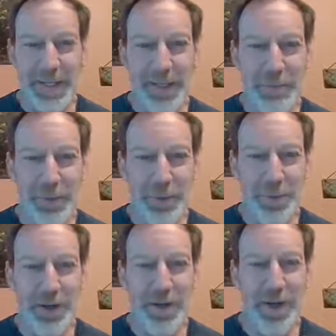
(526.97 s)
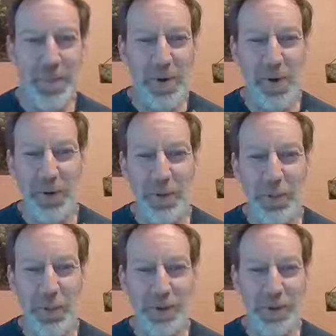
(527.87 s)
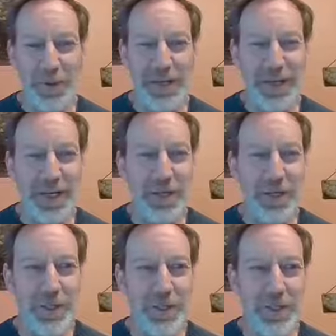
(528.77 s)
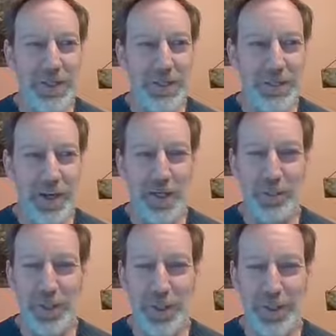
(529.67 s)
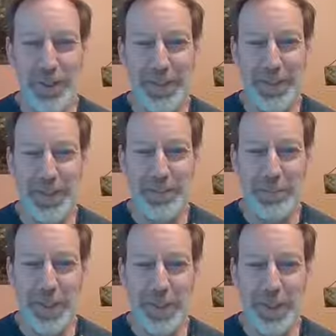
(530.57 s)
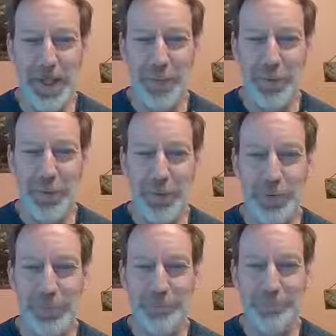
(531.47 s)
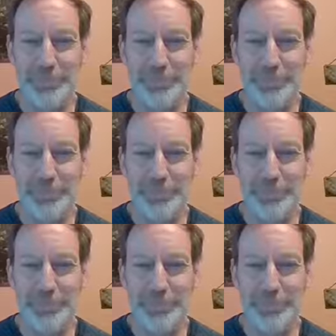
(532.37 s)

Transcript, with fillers: if you are not part of Cheryl and Carrie Smith's Facebook, um, you can have a real